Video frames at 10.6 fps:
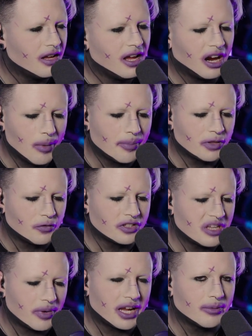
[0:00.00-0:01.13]
I remember the first
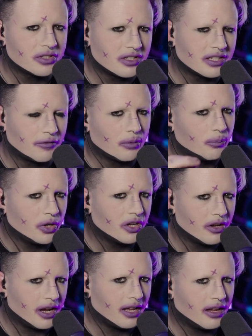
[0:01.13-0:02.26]
time I came downstairs after putting
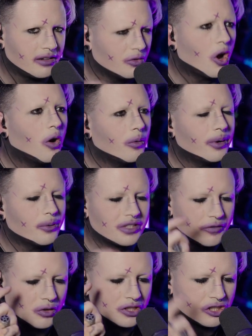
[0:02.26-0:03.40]
on eyeliner. No, it was
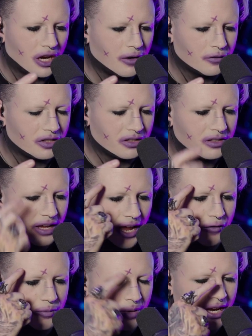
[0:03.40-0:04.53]
after I shaved
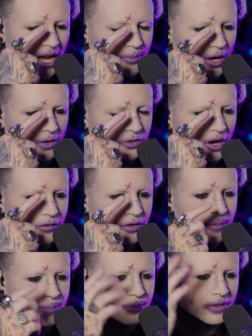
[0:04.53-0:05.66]
half of my eyebrows off.
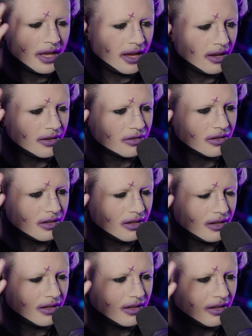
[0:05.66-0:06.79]
And
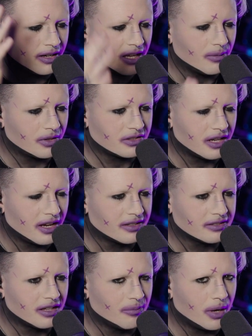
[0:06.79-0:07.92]
I came
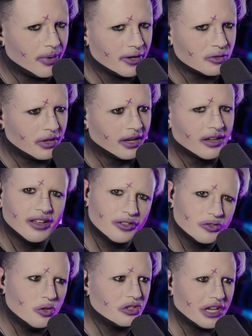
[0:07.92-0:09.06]
downstairs and my parents were like,
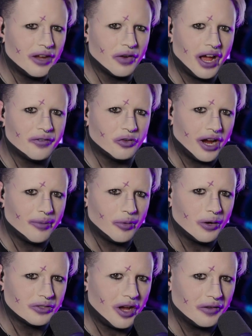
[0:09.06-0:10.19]
you shave half your
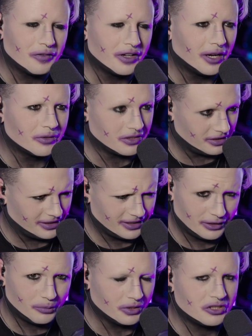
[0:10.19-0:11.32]
eyebrows off? And I was just like a
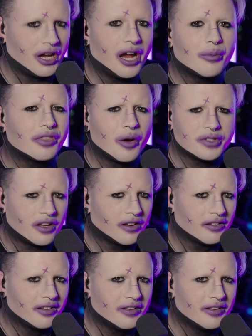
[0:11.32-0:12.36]
little bit shy, but that was it.